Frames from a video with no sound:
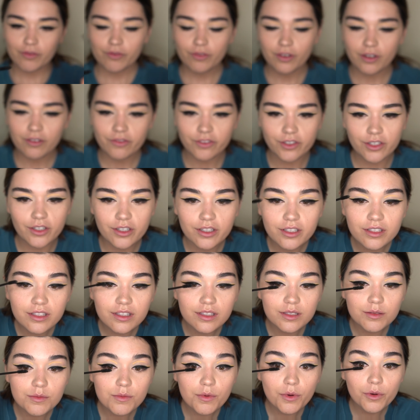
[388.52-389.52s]
Forever
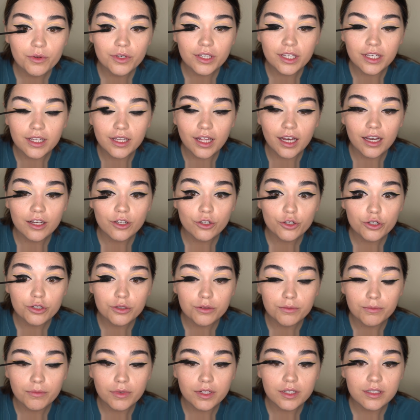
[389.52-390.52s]
Smoky
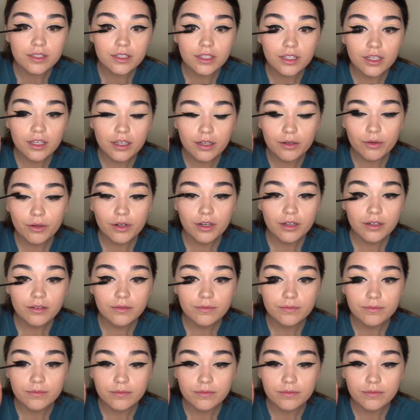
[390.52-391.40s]
Lash mascara,